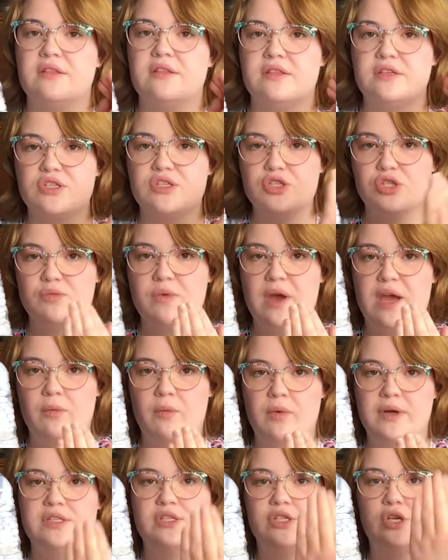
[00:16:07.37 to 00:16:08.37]
the
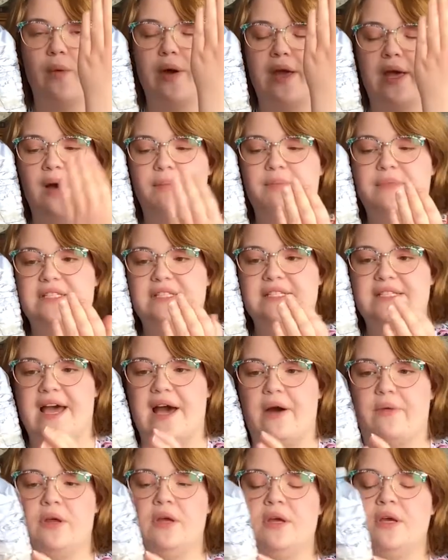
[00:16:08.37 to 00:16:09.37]
straight ones going up and
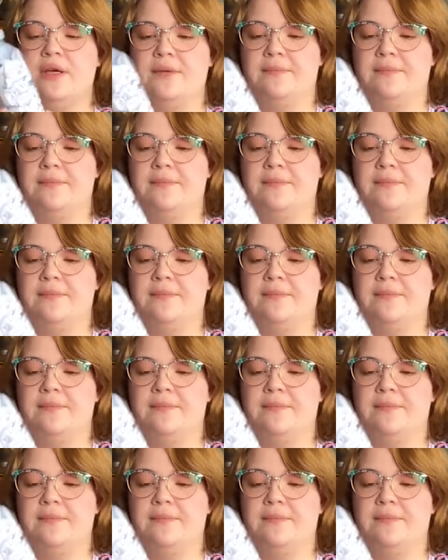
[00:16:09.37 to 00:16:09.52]
down.